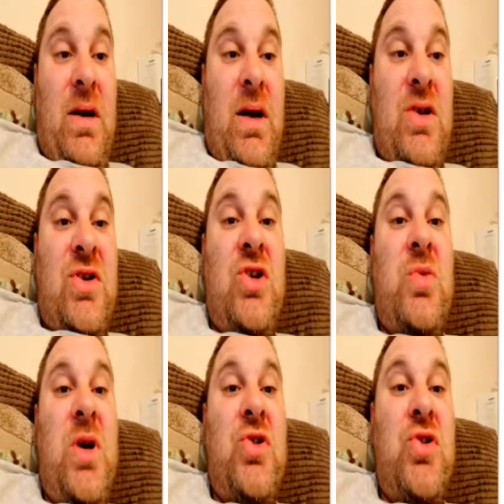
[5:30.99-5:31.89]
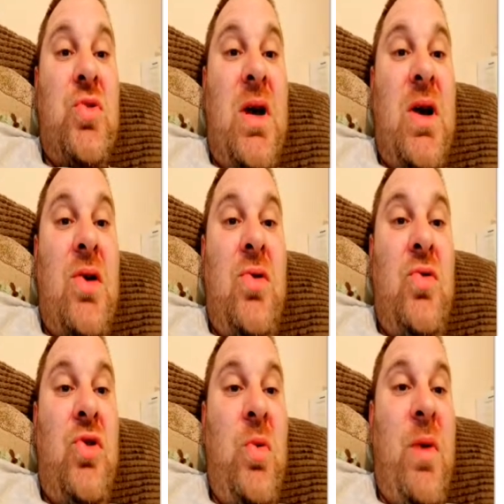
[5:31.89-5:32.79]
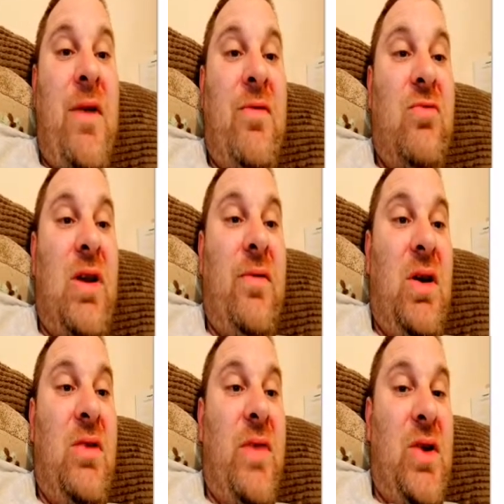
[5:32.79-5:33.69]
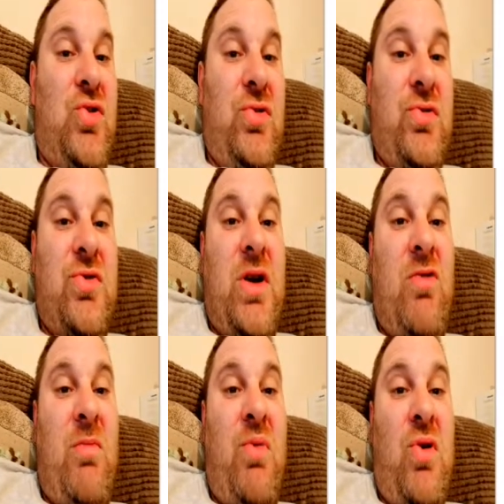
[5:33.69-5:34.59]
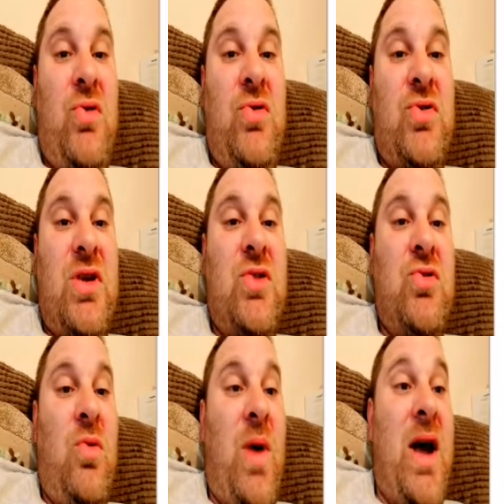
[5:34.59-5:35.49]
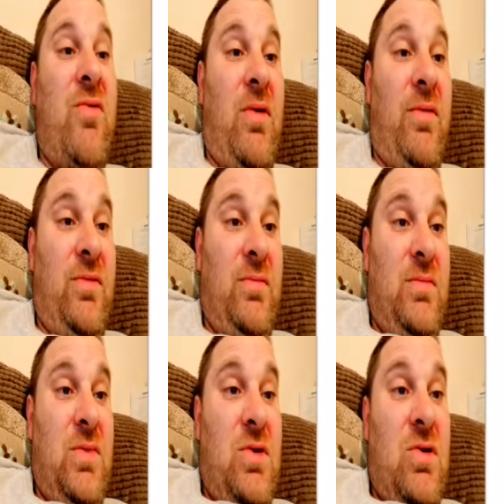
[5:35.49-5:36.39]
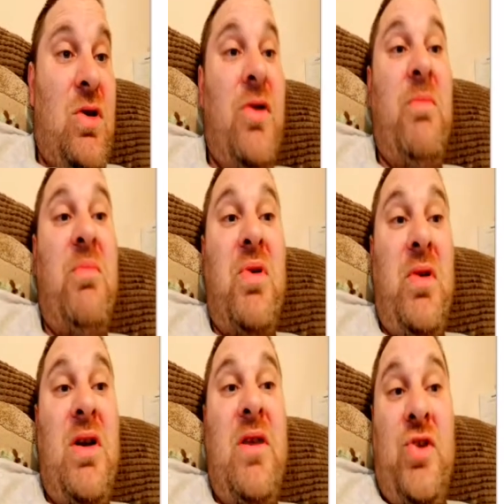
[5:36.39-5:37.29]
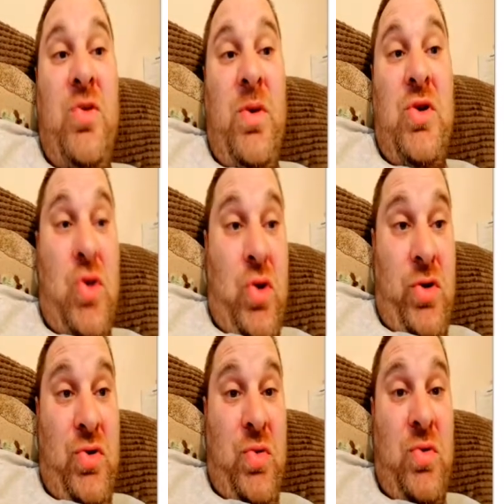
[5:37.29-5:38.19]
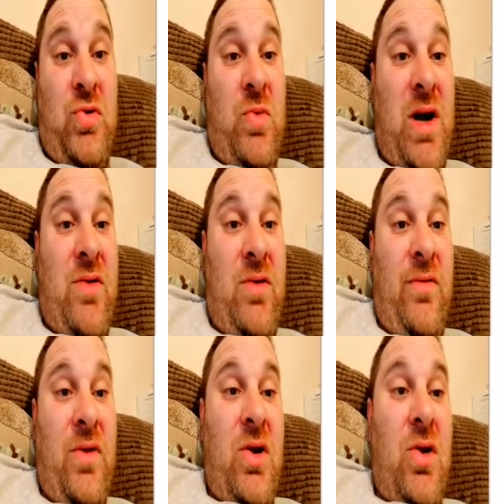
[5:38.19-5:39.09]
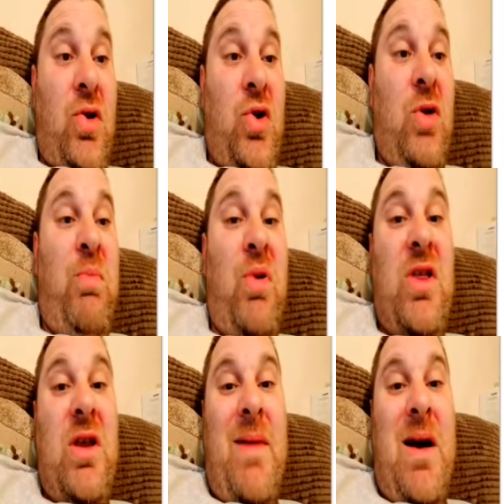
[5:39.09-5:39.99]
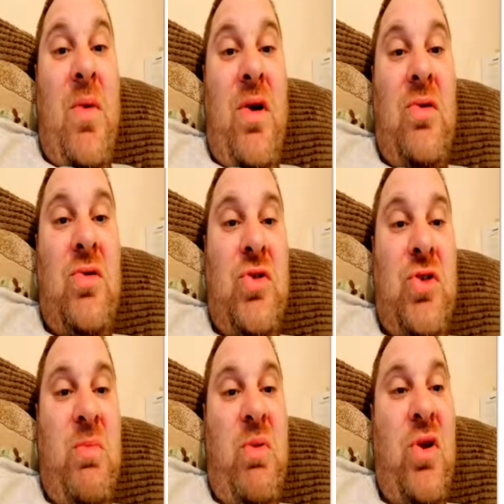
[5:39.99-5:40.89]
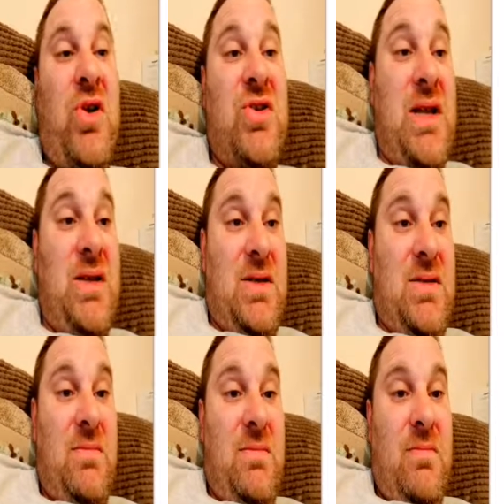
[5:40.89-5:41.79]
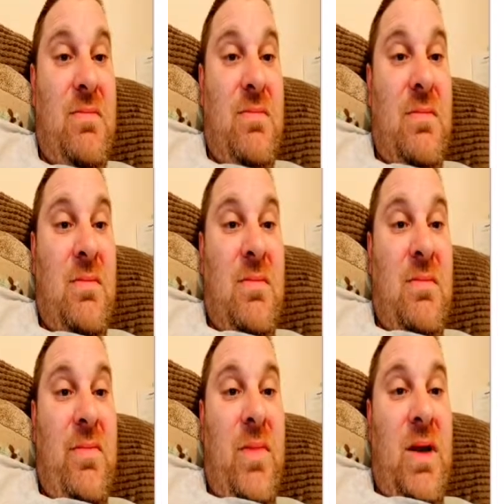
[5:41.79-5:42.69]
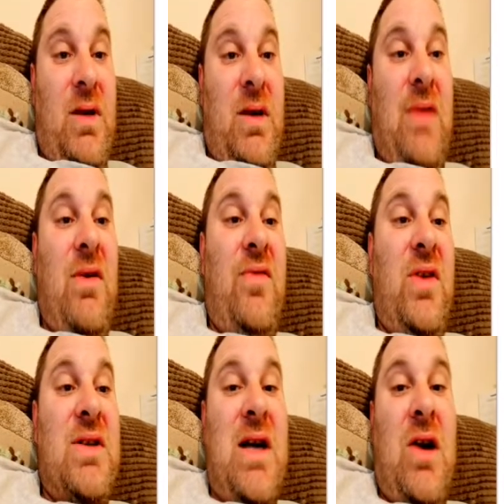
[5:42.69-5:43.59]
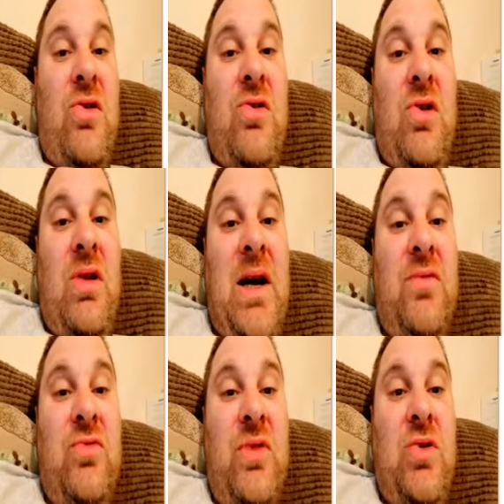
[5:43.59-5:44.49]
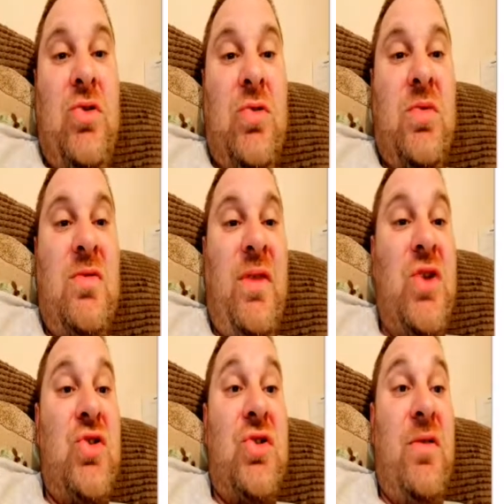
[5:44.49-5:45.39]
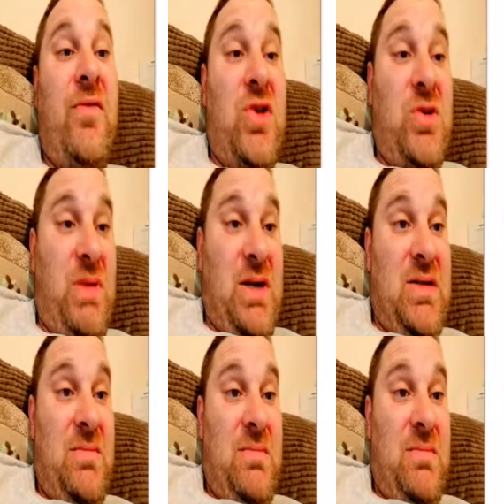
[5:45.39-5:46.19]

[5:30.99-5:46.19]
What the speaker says: In situations where you do have relevant credentials that your opponent is unaware of, or the individual you're talking to is unaware of, you could point them out in order to support your stance, even if the attack on your lack of credentials was fallacious in the first place.